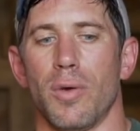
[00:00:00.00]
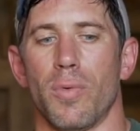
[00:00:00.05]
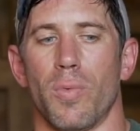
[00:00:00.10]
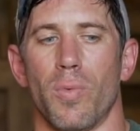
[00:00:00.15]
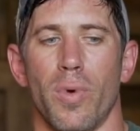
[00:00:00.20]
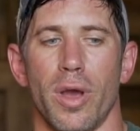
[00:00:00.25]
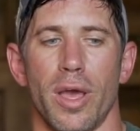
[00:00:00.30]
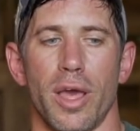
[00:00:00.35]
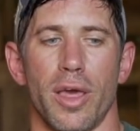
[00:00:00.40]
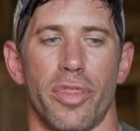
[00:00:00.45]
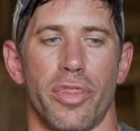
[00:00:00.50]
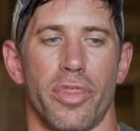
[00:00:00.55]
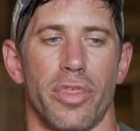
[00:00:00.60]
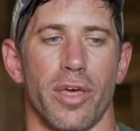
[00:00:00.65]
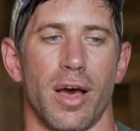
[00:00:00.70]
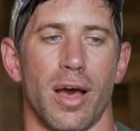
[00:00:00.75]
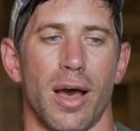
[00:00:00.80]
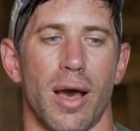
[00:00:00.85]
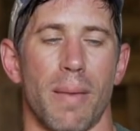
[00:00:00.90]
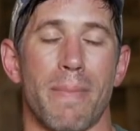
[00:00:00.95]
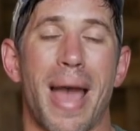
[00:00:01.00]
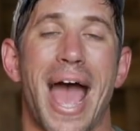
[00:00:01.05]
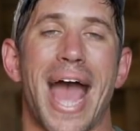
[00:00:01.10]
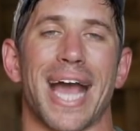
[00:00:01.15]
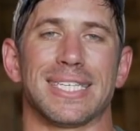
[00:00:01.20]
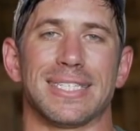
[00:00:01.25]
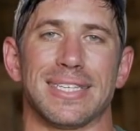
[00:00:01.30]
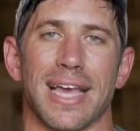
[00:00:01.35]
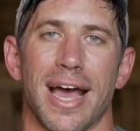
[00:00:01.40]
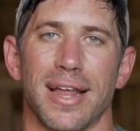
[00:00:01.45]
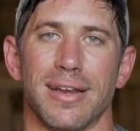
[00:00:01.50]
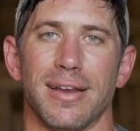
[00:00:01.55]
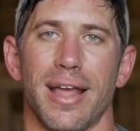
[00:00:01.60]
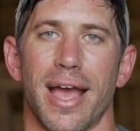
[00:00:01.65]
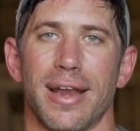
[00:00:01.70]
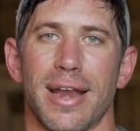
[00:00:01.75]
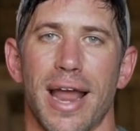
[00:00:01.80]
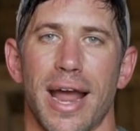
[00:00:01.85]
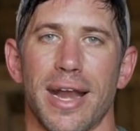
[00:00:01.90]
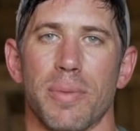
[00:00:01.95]
with a max set
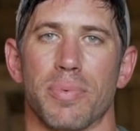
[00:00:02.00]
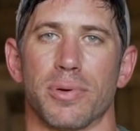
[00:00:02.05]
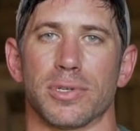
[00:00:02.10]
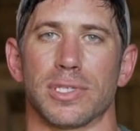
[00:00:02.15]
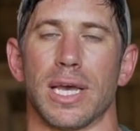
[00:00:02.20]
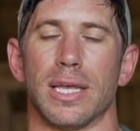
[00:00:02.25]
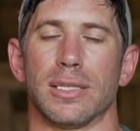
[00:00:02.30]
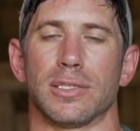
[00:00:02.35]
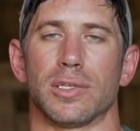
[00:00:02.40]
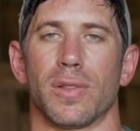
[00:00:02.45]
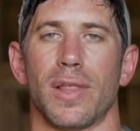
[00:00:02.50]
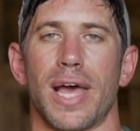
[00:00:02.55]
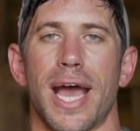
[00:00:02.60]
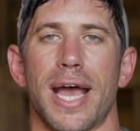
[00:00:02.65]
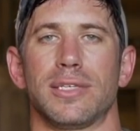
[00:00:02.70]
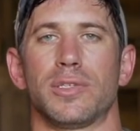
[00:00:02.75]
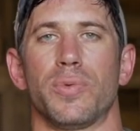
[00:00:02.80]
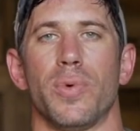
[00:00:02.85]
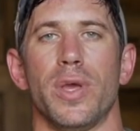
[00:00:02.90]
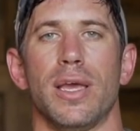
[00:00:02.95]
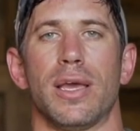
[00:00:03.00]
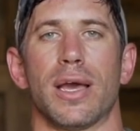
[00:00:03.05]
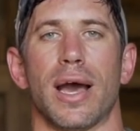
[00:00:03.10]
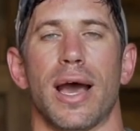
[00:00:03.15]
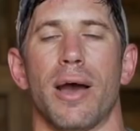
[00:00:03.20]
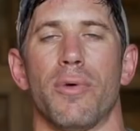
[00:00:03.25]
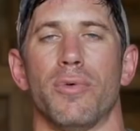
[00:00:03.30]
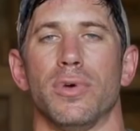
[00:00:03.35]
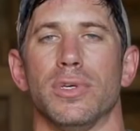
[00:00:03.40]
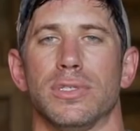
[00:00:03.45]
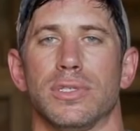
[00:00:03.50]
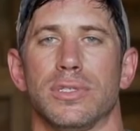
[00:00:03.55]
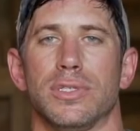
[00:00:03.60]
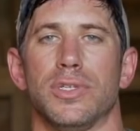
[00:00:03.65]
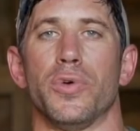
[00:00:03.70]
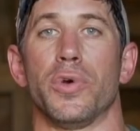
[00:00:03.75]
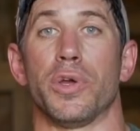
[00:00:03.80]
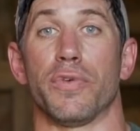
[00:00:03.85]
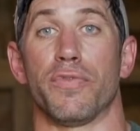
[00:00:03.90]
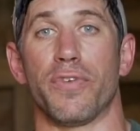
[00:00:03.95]
at 90%. So last week I was
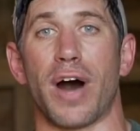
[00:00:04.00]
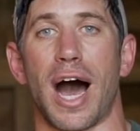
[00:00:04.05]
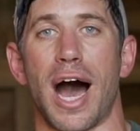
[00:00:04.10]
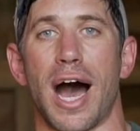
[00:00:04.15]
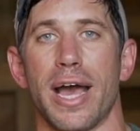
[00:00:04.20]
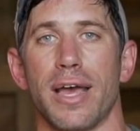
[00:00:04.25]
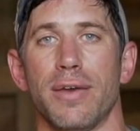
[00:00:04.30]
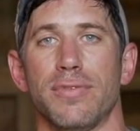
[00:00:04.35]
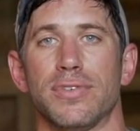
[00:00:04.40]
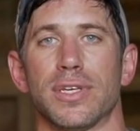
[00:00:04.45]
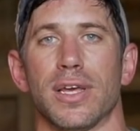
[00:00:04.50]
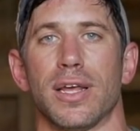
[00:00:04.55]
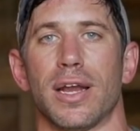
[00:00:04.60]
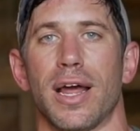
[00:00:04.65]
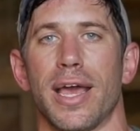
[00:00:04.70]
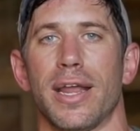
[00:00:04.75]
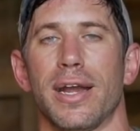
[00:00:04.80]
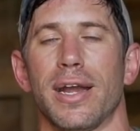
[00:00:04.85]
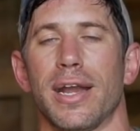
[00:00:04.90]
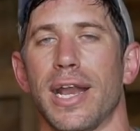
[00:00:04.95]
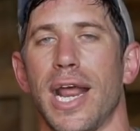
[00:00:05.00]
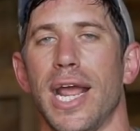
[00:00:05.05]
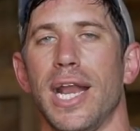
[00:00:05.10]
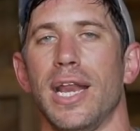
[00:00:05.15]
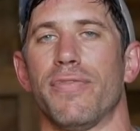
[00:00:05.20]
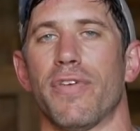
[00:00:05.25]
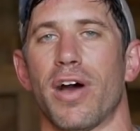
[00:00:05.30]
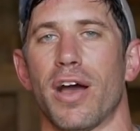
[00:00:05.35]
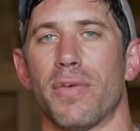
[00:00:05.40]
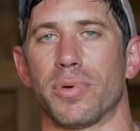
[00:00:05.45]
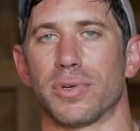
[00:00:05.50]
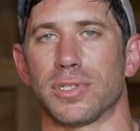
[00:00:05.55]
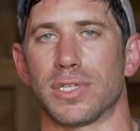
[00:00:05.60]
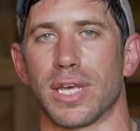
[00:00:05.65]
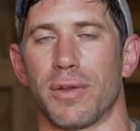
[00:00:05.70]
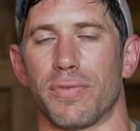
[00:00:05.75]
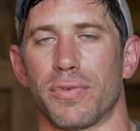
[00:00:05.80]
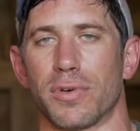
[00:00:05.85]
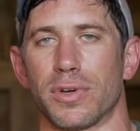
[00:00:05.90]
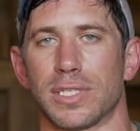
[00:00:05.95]
doing fives and I ended at
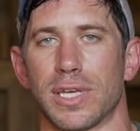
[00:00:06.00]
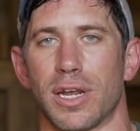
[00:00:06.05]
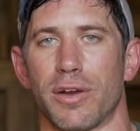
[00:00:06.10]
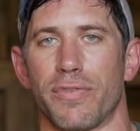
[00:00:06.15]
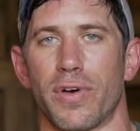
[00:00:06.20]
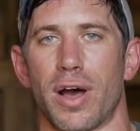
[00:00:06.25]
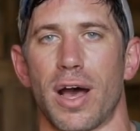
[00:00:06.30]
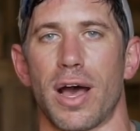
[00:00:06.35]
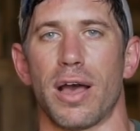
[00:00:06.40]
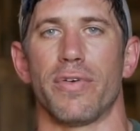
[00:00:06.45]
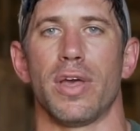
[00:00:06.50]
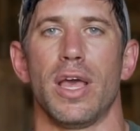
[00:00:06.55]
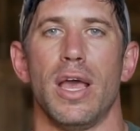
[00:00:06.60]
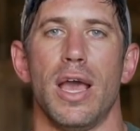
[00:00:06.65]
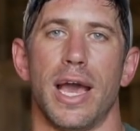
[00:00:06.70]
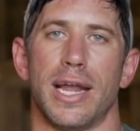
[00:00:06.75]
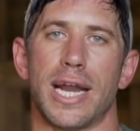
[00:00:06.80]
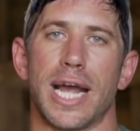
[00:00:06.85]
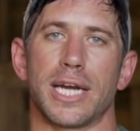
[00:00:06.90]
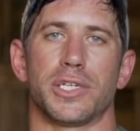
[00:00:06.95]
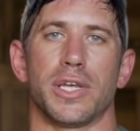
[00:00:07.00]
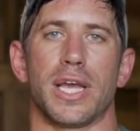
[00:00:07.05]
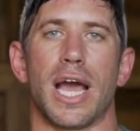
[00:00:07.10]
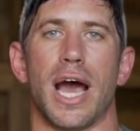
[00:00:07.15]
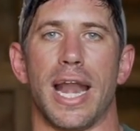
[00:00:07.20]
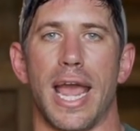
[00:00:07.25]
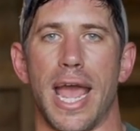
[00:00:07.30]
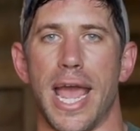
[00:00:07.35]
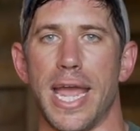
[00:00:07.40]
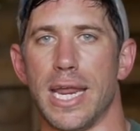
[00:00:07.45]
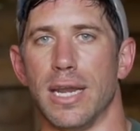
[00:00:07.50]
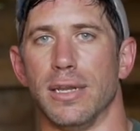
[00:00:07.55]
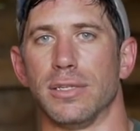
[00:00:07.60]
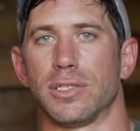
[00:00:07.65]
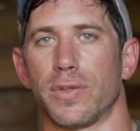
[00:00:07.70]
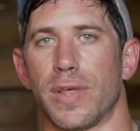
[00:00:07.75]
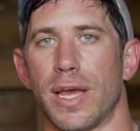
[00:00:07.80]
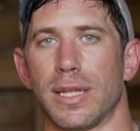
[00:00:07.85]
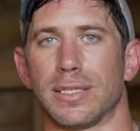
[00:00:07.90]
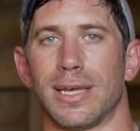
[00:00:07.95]
85% for a set of five and actually got eight.
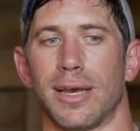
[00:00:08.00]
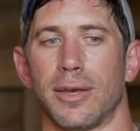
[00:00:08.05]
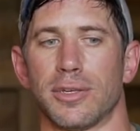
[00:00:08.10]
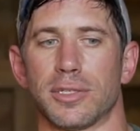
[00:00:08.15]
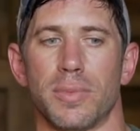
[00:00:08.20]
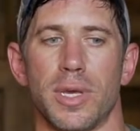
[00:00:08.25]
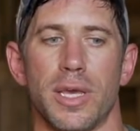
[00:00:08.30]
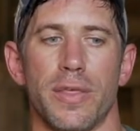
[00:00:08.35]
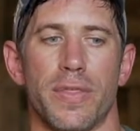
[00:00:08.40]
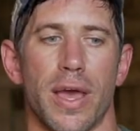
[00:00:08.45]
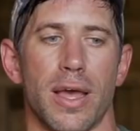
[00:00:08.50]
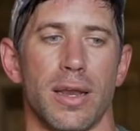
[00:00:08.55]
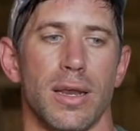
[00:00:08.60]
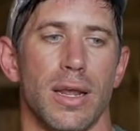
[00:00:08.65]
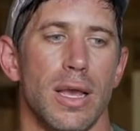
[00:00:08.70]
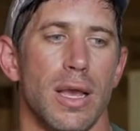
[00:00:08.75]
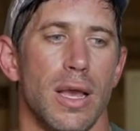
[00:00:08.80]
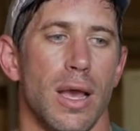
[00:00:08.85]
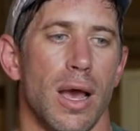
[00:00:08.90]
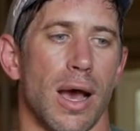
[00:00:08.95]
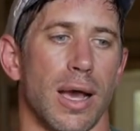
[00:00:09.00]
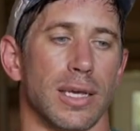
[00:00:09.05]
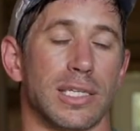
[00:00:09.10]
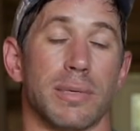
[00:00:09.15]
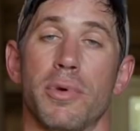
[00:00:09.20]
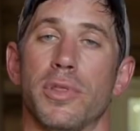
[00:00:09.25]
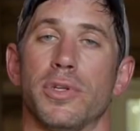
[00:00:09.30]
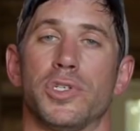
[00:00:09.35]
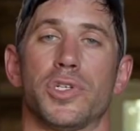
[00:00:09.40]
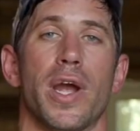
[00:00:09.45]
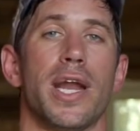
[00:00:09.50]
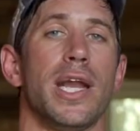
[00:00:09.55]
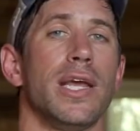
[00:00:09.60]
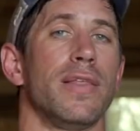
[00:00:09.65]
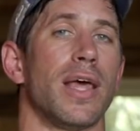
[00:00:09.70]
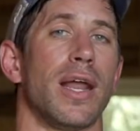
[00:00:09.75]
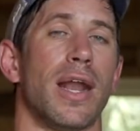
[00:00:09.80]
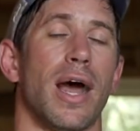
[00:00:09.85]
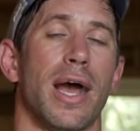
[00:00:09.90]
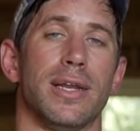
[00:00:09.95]
So that tells me that some of the training
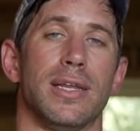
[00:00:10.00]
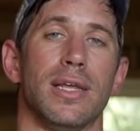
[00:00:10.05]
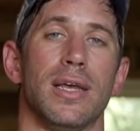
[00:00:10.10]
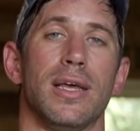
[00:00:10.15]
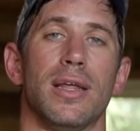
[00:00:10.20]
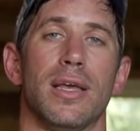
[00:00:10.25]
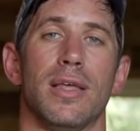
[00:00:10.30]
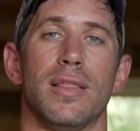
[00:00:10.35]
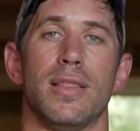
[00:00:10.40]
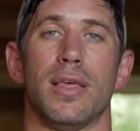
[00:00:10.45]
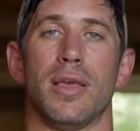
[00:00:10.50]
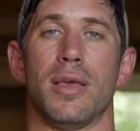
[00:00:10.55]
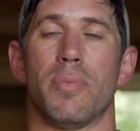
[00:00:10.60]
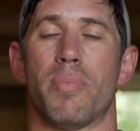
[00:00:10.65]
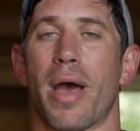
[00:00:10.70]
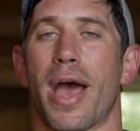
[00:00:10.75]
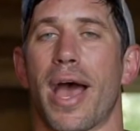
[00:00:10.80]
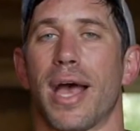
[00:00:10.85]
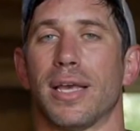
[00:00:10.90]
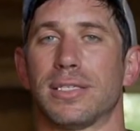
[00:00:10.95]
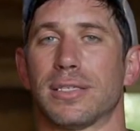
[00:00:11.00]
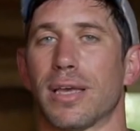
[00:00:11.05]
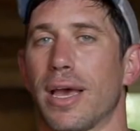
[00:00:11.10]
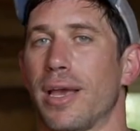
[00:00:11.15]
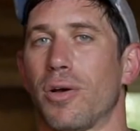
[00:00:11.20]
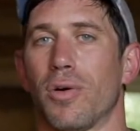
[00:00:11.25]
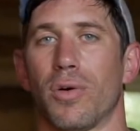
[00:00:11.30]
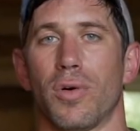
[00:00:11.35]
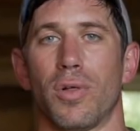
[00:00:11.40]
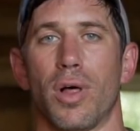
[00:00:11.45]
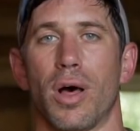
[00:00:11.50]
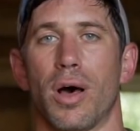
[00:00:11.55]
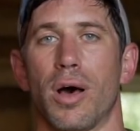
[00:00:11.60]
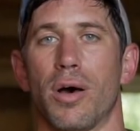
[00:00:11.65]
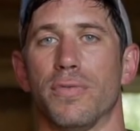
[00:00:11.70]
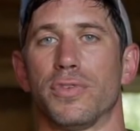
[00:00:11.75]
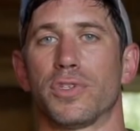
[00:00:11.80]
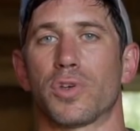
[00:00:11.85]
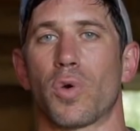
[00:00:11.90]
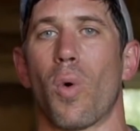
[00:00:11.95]
that I did in the past cycle
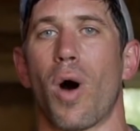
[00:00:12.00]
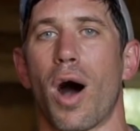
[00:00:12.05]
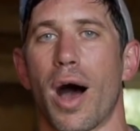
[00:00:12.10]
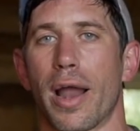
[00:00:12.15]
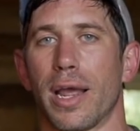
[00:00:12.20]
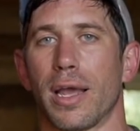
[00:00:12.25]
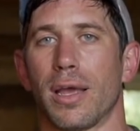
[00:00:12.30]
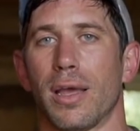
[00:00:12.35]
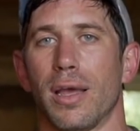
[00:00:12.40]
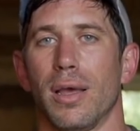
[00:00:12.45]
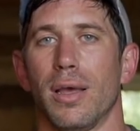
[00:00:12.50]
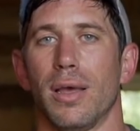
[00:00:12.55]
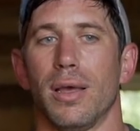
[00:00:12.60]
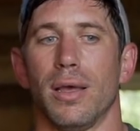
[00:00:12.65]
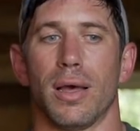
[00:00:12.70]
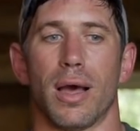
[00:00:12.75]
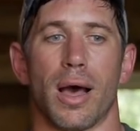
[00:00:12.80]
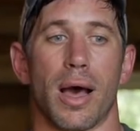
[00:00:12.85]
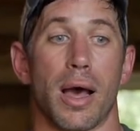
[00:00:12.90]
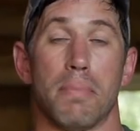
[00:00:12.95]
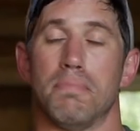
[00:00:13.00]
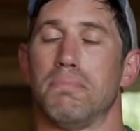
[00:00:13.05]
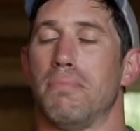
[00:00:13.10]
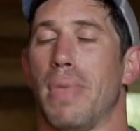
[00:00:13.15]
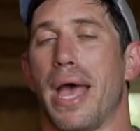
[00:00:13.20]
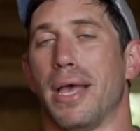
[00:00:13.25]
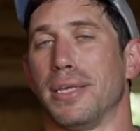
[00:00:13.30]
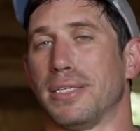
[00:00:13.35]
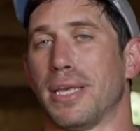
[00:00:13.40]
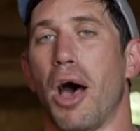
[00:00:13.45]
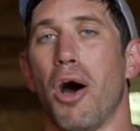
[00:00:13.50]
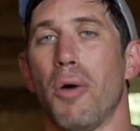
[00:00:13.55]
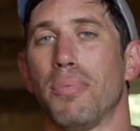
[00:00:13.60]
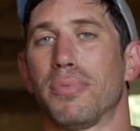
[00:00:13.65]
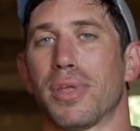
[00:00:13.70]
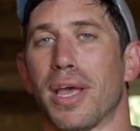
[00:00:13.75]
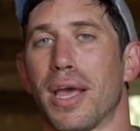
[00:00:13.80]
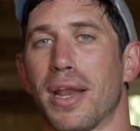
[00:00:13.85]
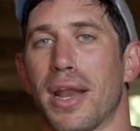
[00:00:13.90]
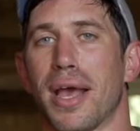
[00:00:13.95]
of squatting has
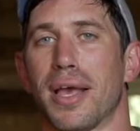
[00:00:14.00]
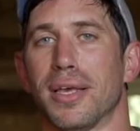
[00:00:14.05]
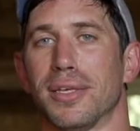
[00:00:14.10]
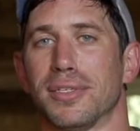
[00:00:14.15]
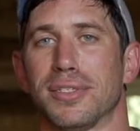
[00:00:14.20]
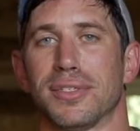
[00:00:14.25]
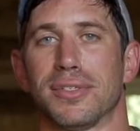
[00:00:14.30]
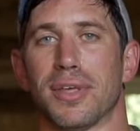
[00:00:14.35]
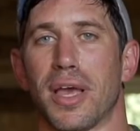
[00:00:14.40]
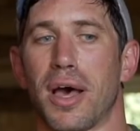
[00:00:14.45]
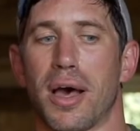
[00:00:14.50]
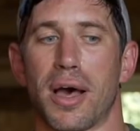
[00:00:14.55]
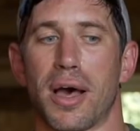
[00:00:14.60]
helped and has